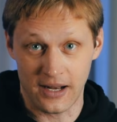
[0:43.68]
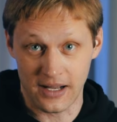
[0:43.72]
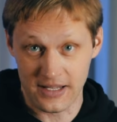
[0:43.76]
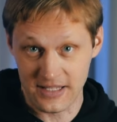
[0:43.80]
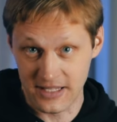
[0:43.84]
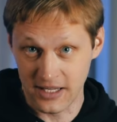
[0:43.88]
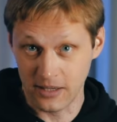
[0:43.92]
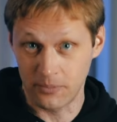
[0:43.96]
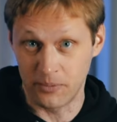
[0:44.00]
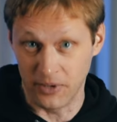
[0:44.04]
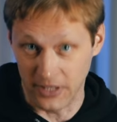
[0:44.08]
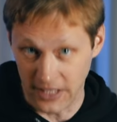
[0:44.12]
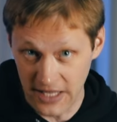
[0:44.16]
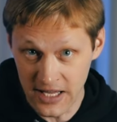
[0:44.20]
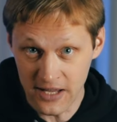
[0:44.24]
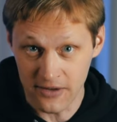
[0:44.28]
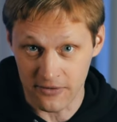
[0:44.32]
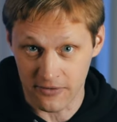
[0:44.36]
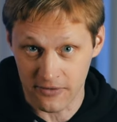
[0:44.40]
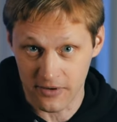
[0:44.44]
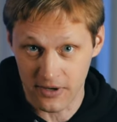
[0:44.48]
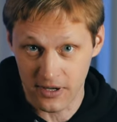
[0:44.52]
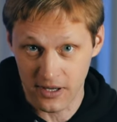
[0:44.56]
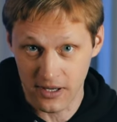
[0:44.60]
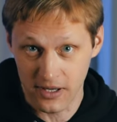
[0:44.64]
And I still
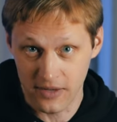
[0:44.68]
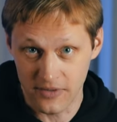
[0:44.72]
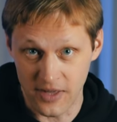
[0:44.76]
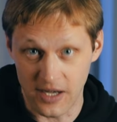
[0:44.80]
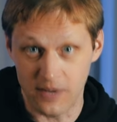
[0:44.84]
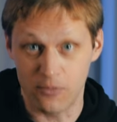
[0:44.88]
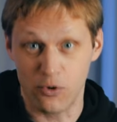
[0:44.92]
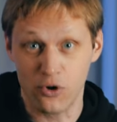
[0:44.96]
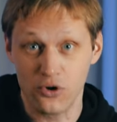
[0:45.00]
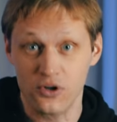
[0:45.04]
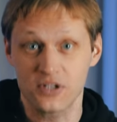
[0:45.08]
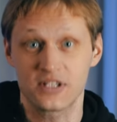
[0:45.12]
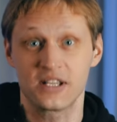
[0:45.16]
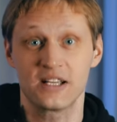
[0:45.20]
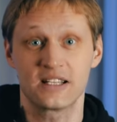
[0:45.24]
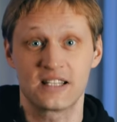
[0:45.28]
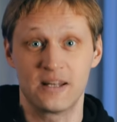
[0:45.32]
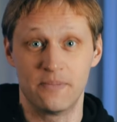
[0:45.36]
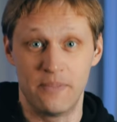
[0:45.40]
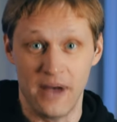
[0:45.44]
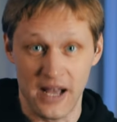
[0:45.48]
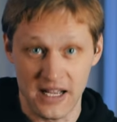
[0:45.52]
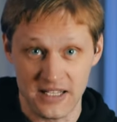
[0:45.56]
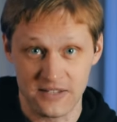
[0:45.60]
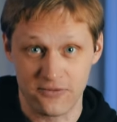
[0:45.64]
believe that democracy is
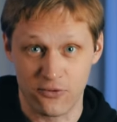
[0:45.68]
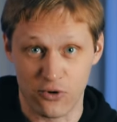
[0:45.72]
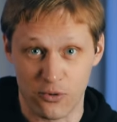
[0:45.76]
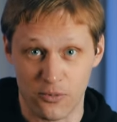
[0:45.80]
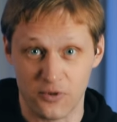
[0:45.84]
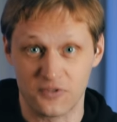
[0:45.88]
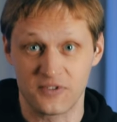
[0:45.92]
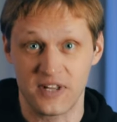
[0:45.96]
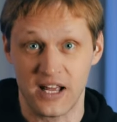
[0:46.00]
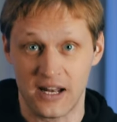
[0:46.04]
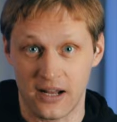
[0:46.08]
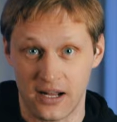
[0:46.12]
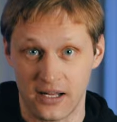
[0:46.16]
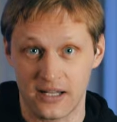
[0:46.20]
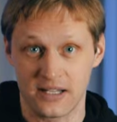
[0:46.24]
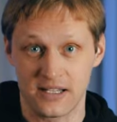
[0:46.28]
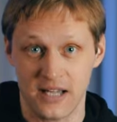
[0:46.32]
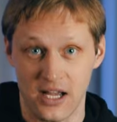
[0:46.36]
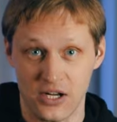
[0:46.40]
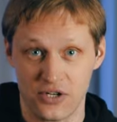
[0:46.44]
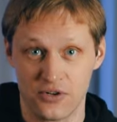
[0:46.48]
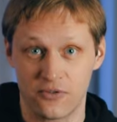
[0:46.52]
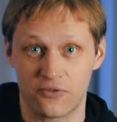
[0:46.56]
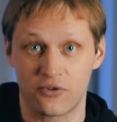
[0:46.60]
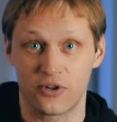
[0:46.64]
the best form of state
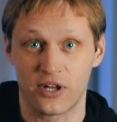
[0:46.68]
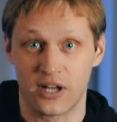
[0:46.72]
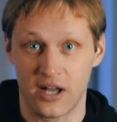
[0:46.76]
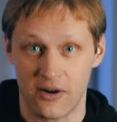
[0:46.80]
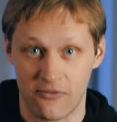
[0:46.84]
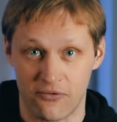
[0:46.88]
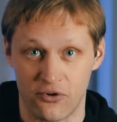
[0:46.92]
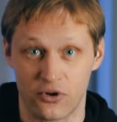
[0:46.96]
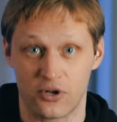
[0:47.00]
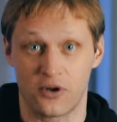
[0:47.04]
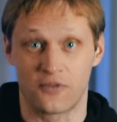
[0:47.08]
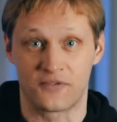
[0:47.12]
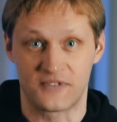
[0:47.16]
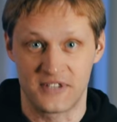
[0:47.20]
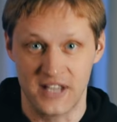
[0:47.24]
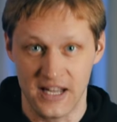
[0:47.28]
organization for the comfort of